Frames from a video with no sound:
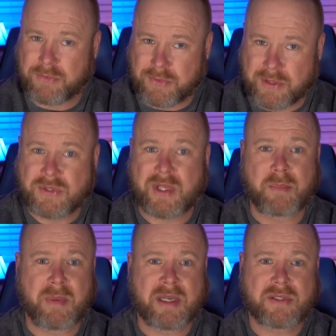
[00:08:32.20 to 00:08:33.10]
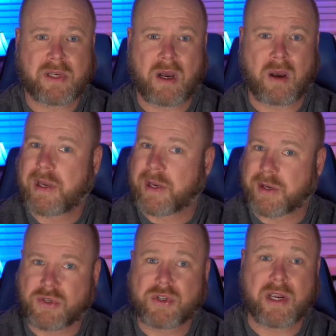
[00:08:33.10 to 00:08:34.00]
this thing messed up, it
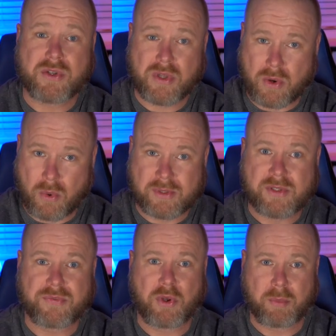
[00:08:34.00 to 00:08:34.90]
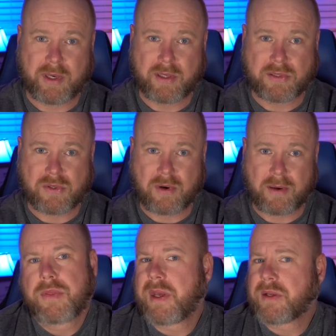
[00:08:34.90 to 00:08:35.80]
could change the course of human history.
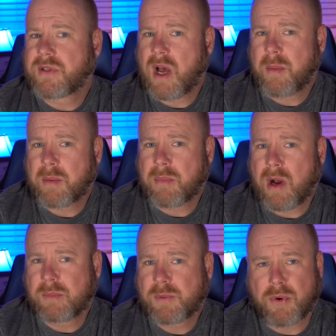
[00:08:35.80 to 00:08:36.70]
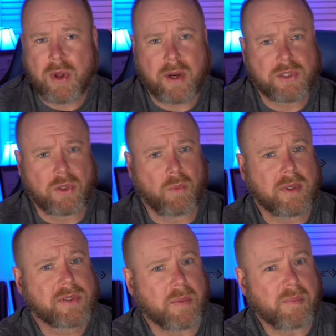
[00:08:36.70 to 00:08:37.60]
The atomic bomb's production
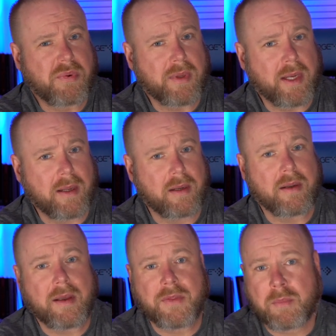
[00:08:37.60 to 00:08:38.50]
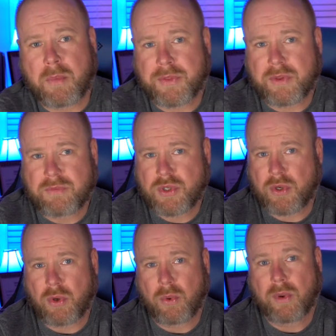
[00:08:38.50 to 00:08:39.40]
was completed in the month of
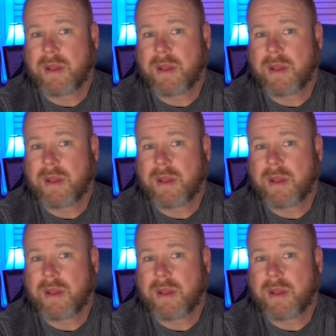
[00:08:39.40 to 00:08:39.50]
June